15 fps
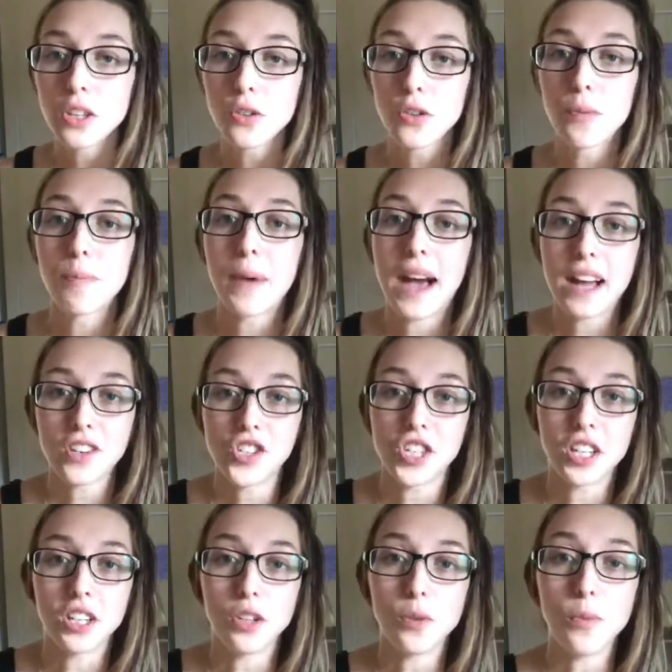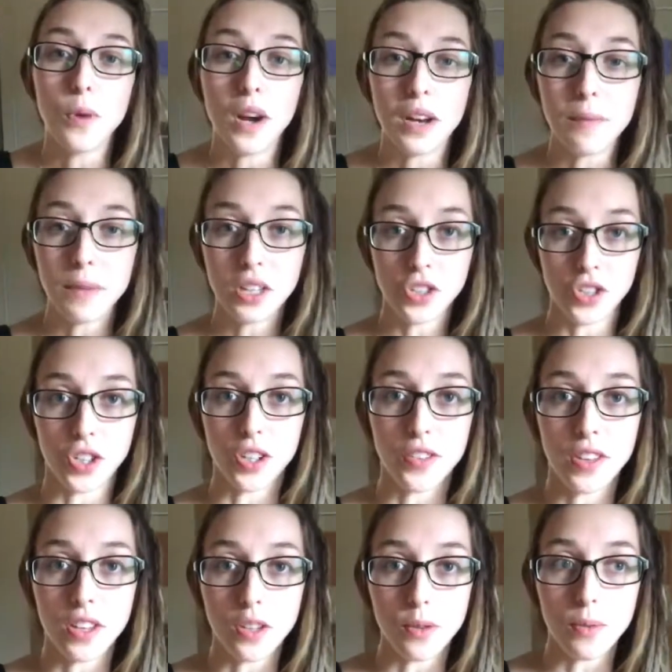your batching, you want to make sure
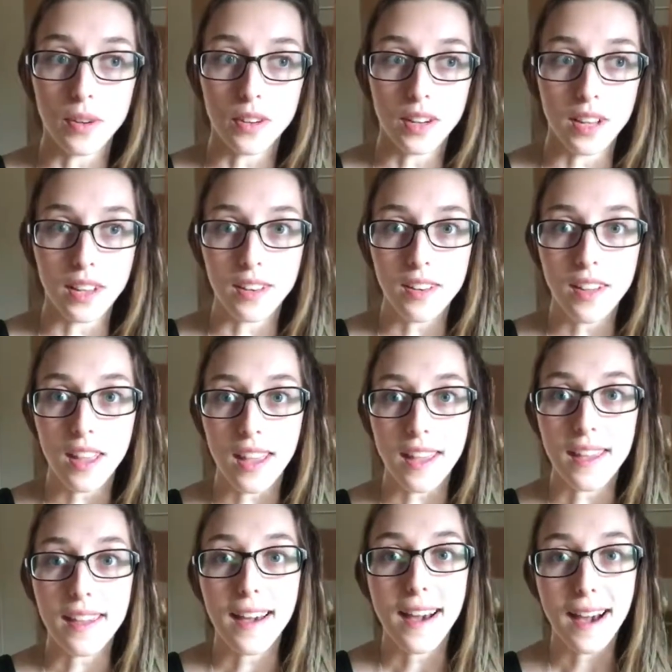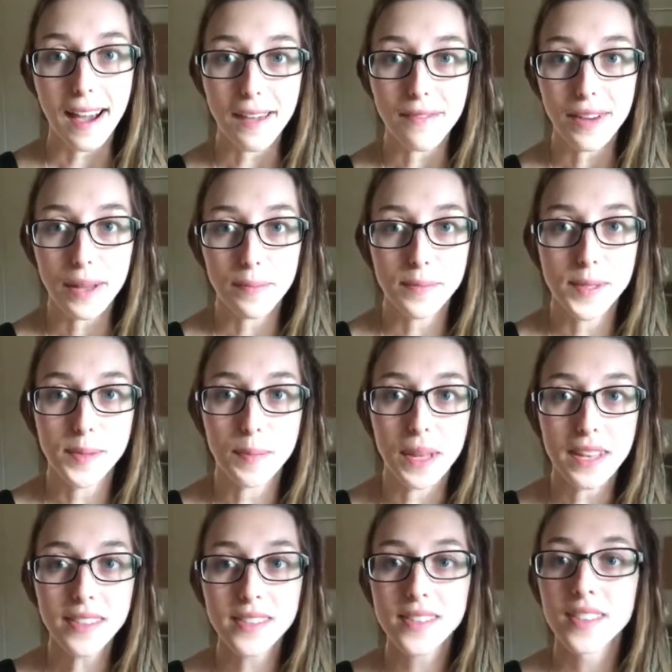that you are in a high vibe
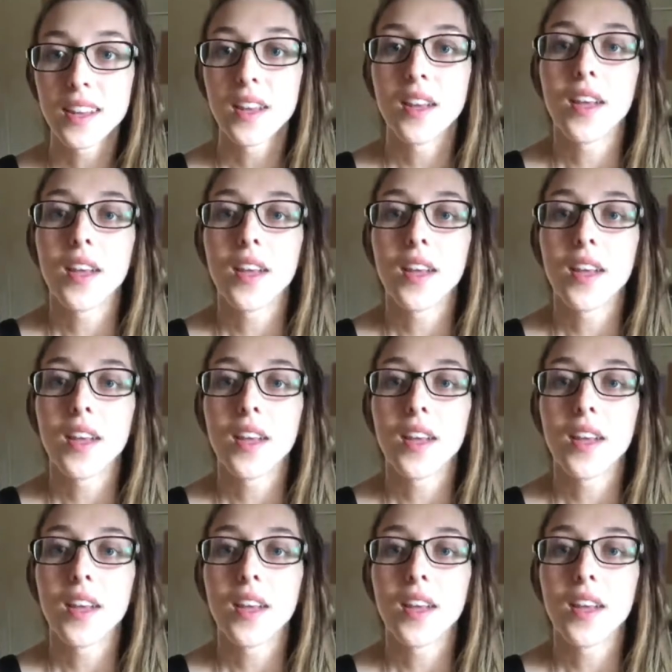space.